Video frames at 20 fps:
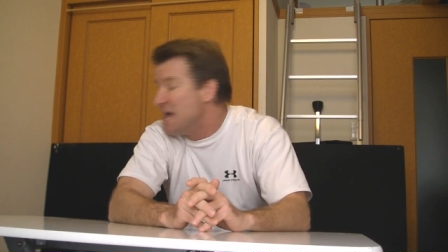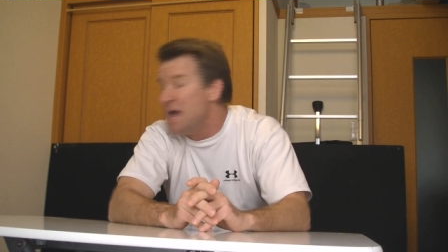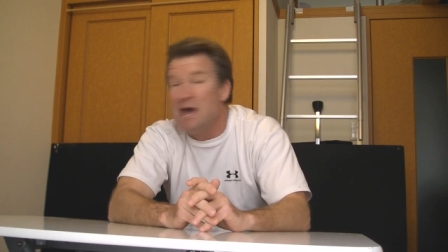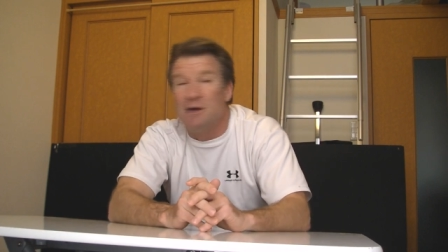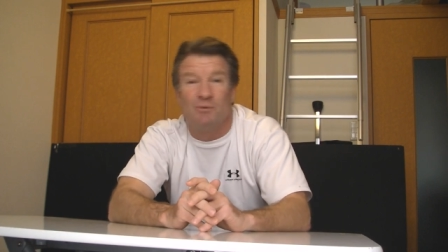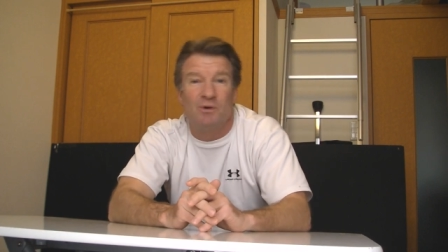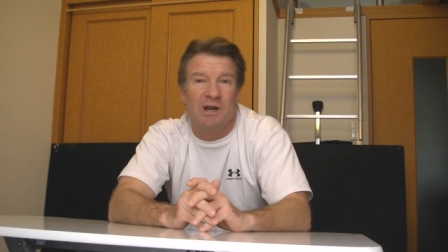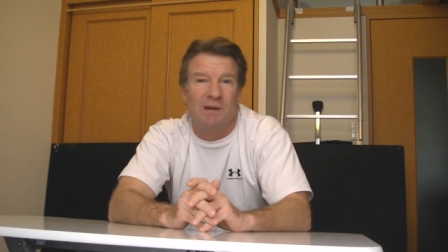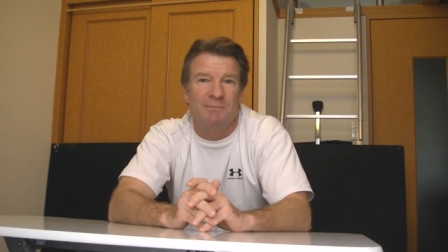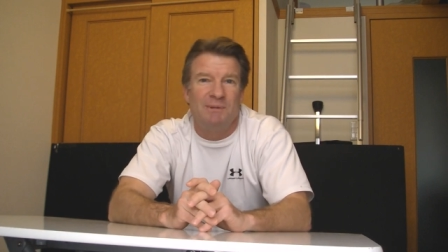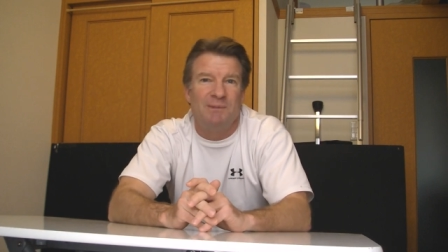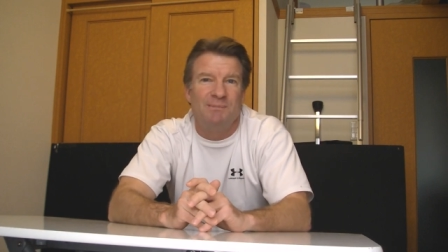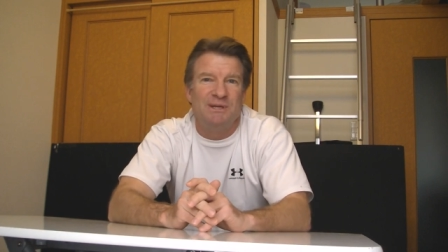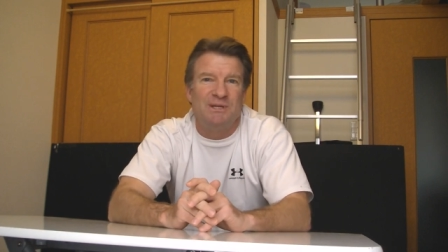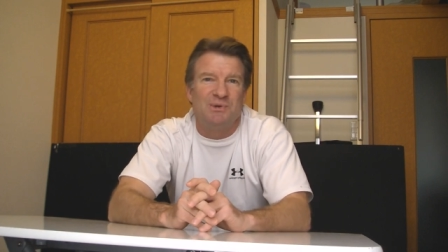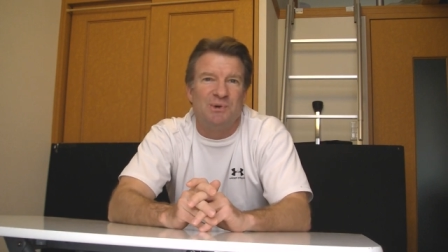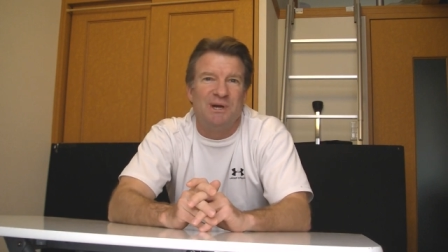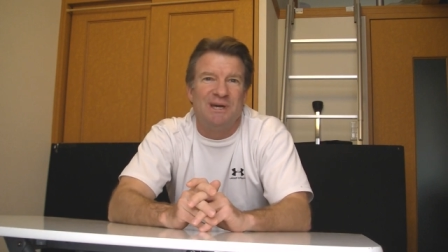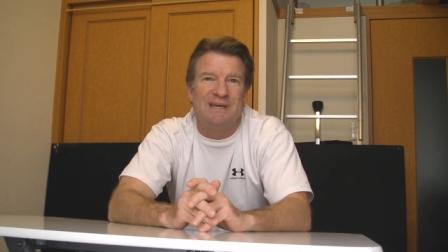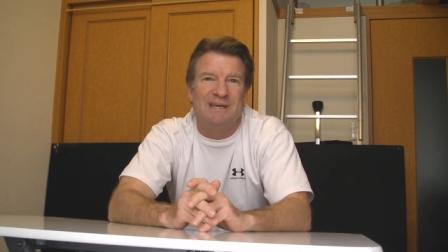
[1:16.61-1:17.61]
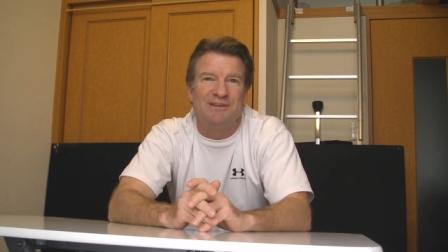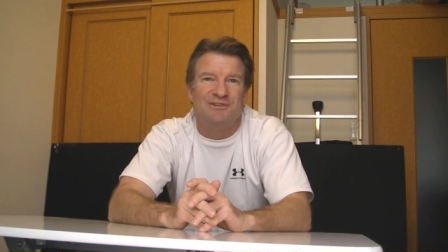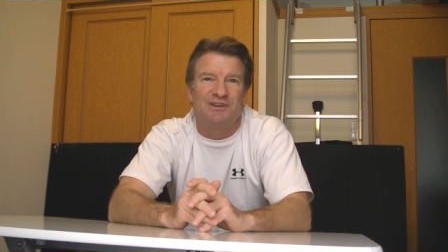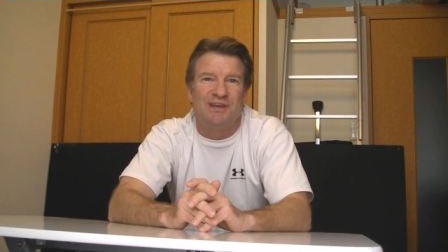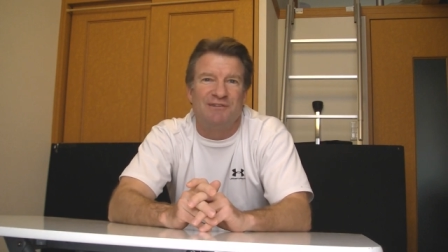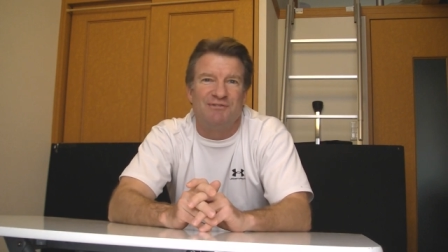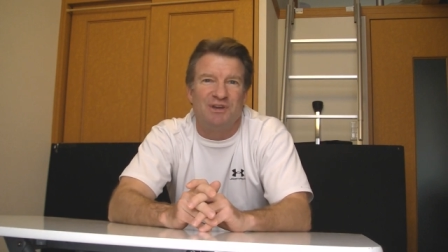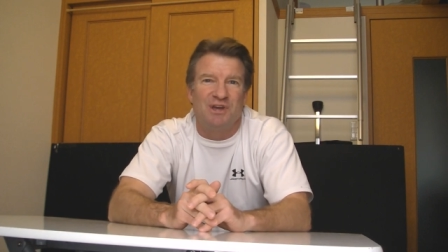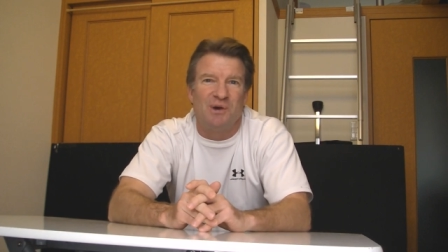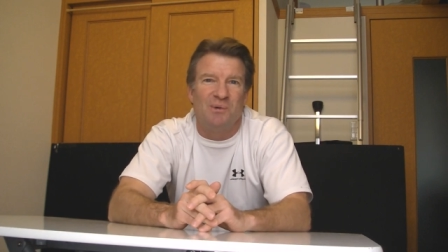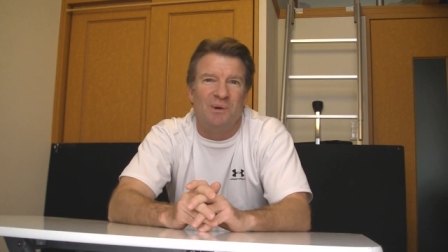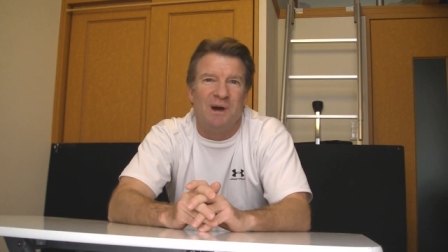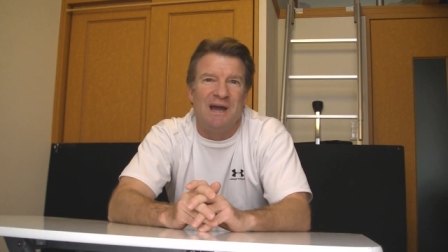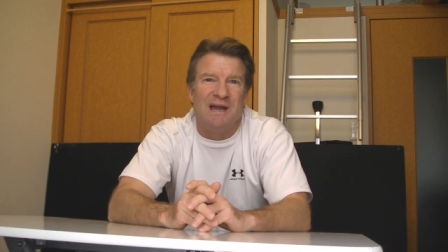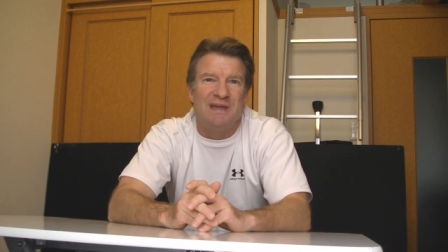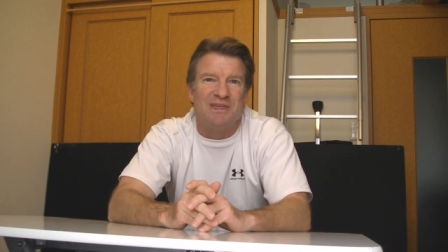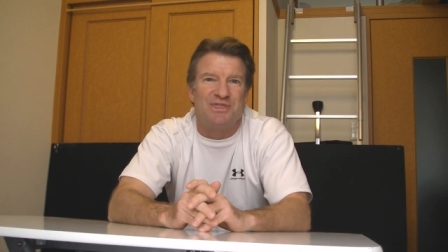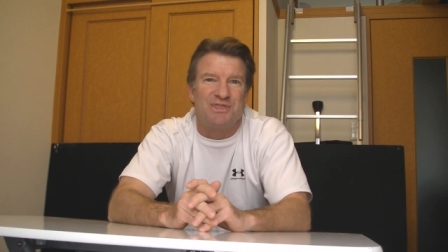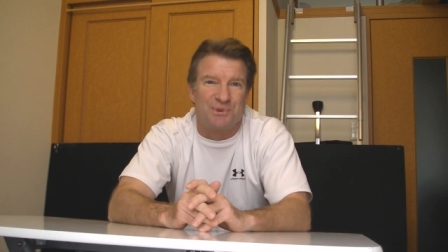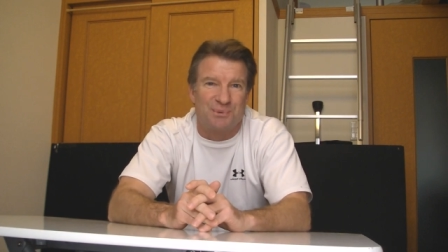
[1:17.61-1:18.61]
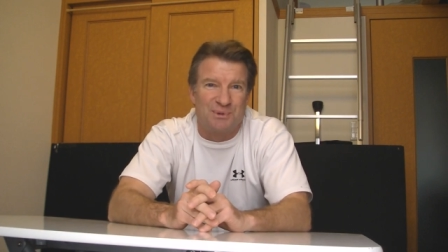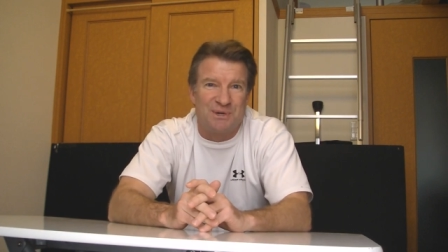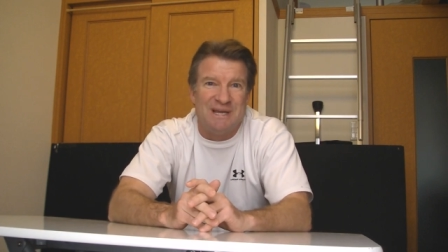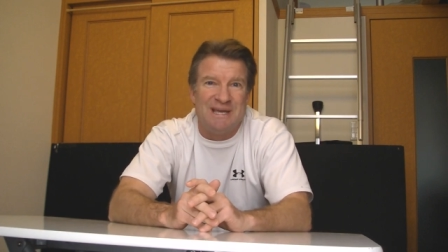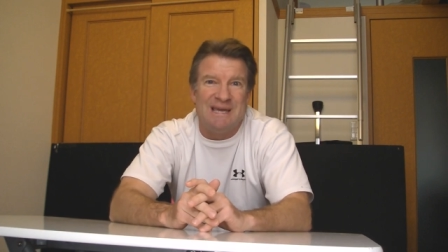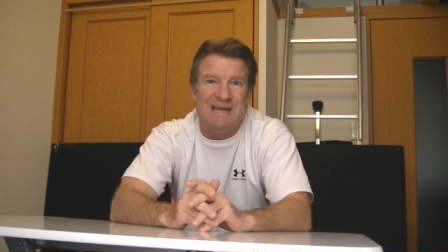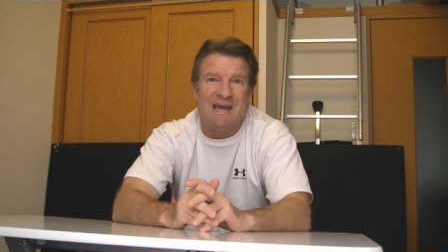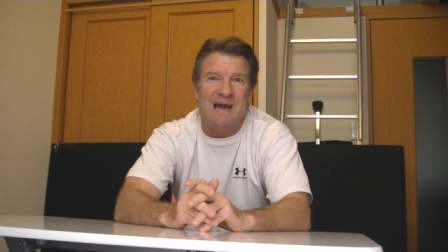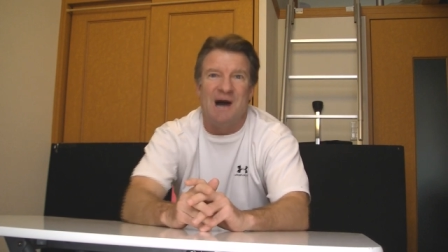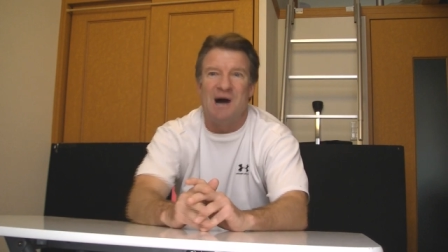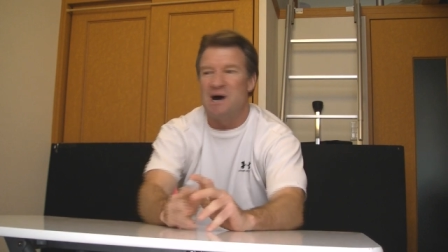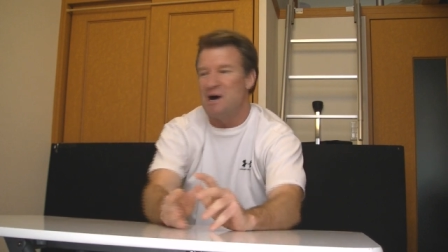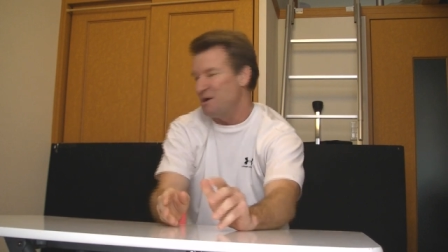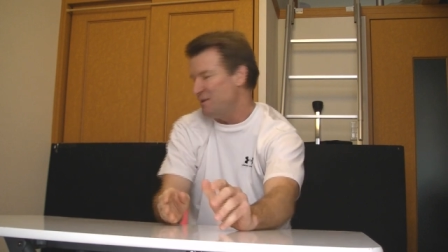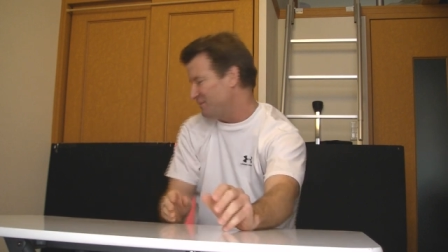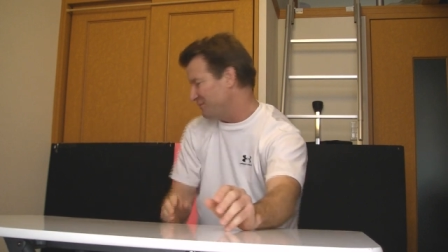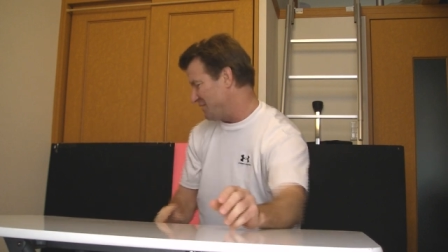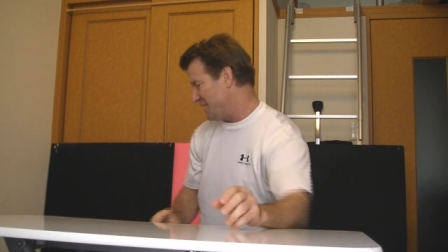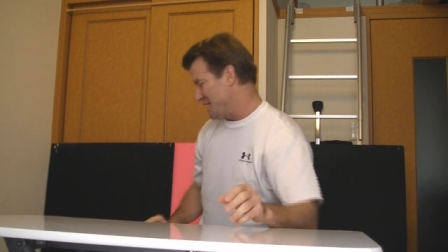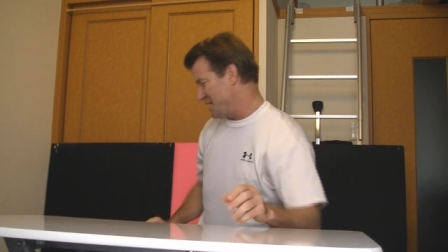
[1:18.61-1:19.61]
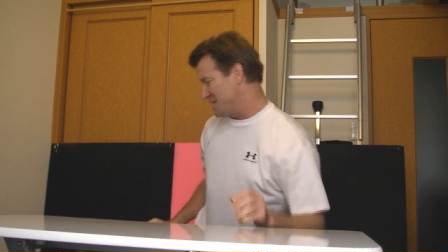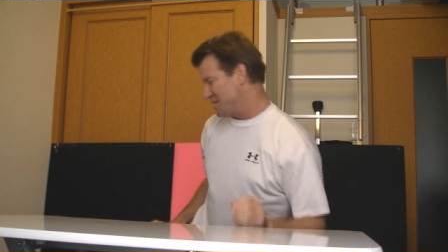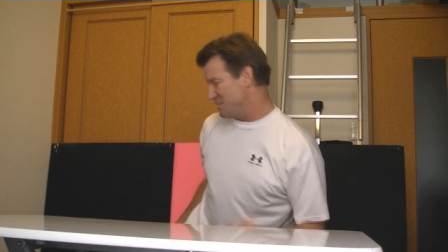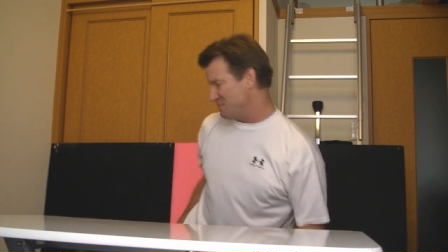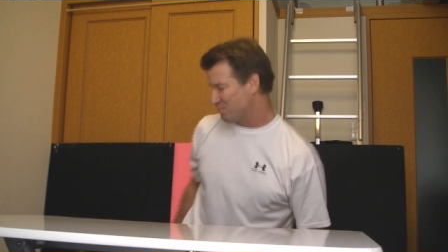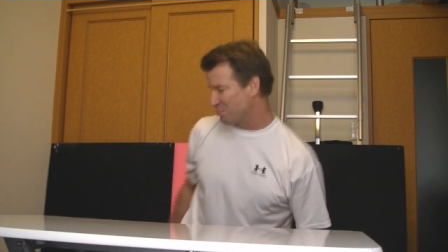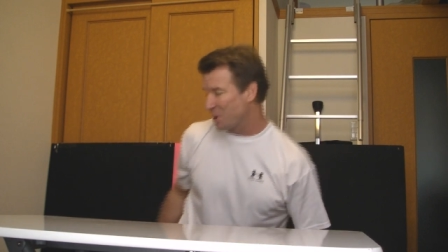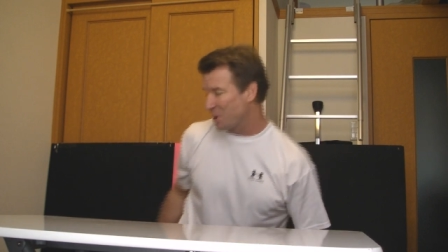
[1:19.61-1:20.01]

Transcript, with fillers: And what I'm going to be doing is giving away three of the